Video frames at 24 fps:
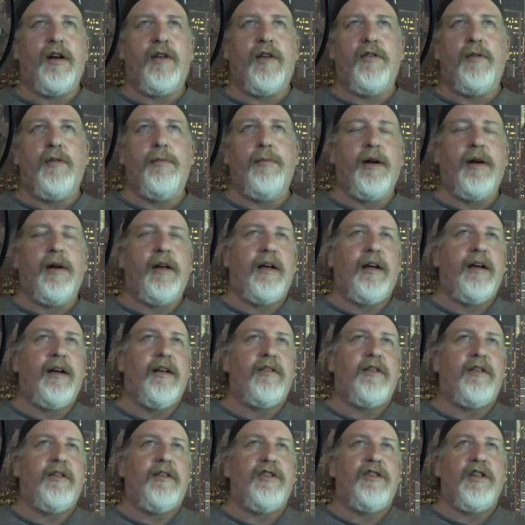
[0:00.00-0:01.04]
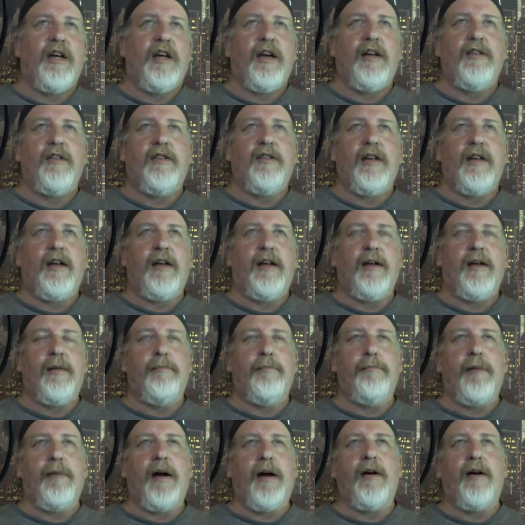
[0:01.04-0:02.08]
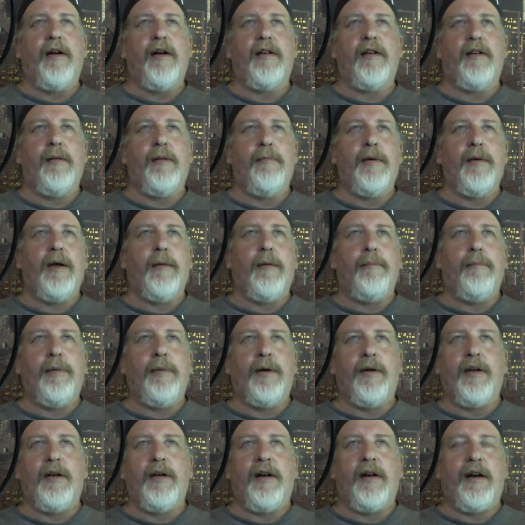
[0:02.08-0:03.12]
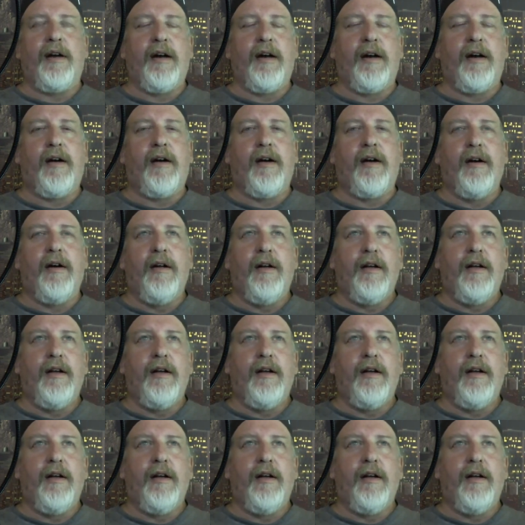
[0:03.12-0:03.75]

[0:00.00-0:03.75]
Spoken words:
Everybody gets a chance at merit to be a billionaire.